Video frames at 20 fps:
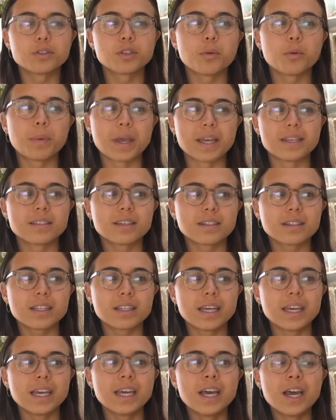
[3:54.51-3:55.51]
So
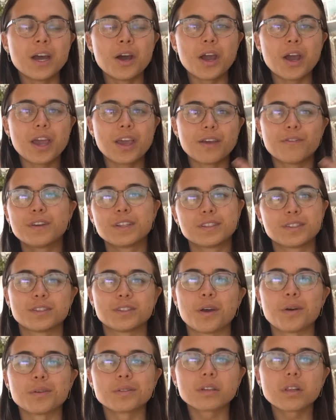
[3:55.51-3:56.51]
basically, if it
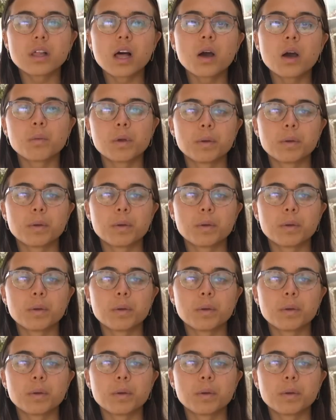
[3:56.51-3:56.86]
snows a lot,